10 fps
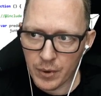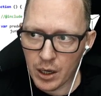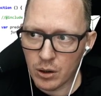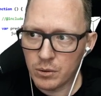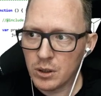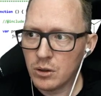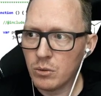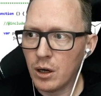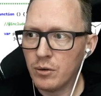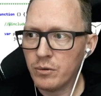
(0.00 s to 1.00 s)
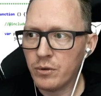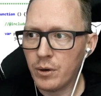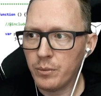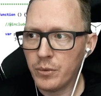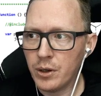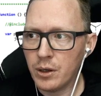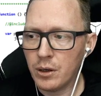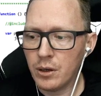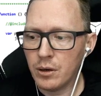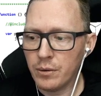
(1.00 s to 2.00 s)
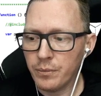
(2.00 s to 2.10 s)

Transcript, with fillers: I always run from the